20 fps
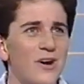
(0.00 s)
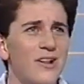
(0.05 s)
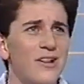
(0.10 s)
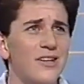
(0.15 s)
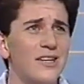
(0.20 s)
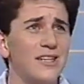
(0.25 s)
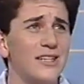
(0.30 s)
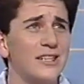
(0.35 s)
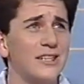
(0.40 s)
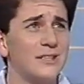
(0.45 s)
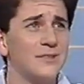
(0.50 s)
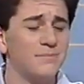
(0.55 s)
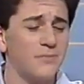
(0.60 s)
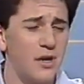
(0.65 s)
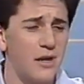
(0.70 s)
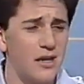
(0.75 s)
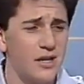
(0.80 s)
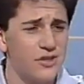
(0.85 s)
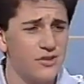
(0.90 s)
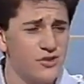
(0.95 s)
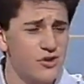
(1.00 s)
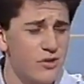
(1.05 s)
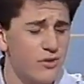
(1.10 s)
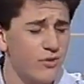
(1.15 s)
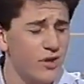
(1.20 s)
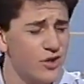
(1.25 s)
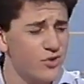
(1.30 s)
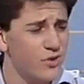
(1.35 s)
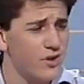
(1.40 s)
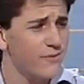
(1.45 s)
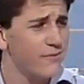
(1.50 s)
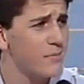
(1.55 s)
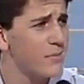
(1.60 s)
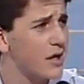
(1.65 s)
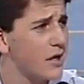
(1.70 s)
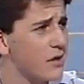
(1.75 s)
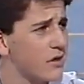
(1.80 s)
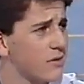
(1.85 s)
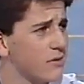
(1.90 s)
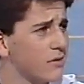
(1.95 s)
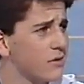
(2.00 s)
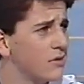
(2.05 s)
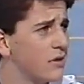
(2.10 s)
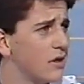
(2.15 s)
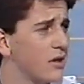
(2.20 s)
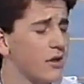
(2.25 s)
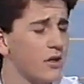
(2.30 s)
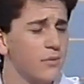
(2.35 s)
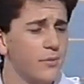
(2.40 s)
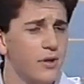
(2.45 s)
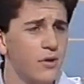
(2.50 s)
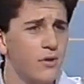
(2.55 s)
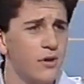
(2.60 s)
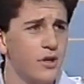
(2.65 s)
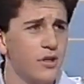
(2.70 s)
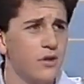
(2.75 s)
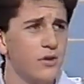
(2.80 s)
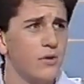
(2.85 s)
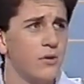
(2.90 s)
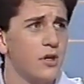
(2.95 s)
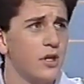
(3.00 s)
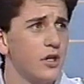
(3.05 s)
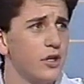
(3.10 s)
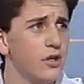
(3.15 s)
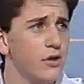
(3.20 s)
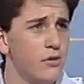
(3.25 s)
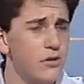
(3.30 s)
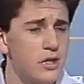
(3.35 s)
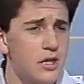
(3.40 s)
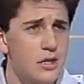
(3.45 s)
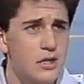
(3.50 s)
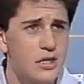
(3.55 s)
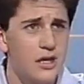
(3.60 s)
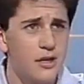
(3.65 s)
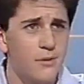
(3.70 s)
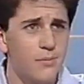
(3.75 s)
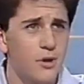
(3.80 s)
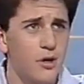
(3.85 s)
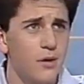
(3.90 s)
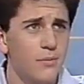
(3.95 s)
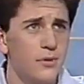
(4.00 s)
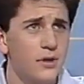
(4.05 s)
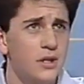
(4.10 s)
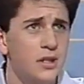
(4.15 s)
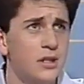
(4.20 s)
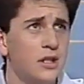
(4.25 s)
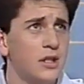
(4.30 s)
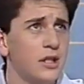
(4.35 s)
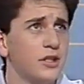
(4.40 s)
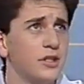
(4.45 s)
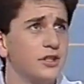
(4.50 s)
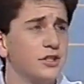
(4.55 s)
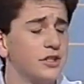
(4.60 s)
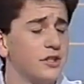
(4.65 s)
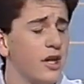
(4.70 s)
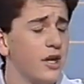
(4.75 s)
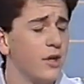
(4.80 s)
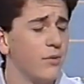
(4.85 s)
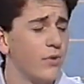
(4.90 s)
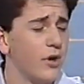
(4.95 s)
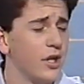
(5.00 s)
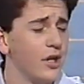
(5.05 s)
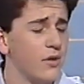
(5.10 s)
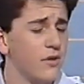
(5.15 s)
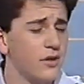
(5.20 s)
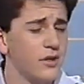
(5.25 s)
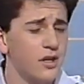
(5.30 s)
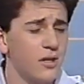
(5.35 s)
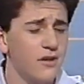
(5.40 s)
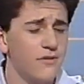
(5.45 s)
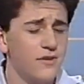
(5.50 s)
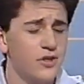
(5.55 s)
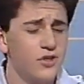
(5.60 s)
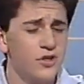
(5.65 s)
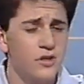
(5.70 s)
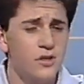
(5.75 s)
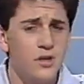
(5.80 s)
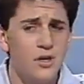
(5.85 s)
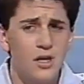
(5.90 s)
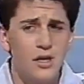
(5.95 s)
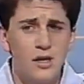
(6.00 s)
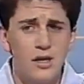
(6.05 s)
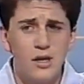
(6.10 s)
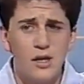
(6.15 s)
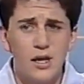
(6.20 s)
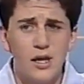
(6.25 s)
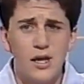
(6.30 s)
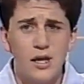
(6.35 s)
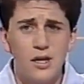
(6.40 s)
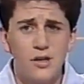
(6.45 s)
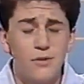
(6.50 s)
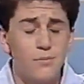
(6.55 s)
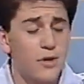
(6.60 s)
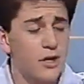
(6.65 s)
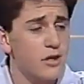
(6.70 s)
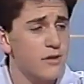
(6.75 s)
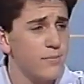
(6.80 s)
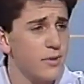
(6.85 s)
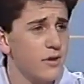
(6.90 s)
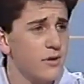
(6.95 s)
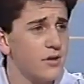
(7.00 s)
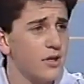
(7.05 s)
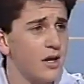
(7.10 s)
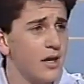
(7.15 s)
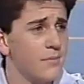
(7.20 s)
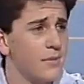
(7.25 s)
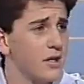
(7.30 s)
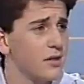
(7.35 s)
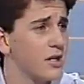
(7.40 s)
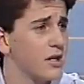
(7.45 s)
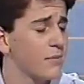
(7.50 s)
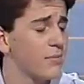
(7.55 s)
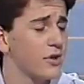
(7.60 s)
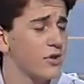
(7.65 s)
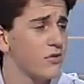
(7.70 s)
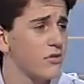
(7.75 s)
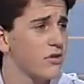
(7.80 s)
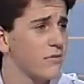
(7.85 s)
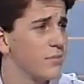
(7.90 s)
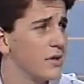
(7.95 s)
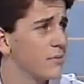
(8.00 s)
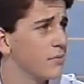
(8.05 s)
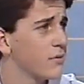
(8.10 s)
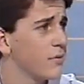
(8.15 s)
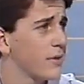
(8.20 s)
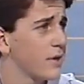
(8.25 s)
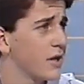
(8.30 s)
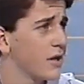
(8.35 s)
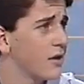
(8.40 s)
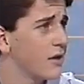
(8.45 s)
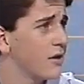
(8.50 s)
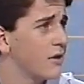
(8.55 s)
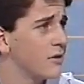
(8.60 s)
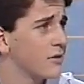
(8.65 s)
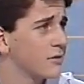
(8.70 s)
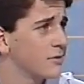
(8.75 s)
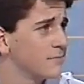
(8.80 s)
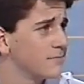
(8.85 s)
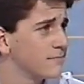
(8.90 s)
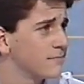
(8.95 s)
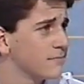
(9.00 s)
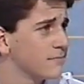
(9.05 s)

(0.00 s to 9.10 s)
Well, um, I just graduated from high school. I'm going to be going to UC Santa Barbara to study radio and television. And in my spare time, I take pictures of people with King Kong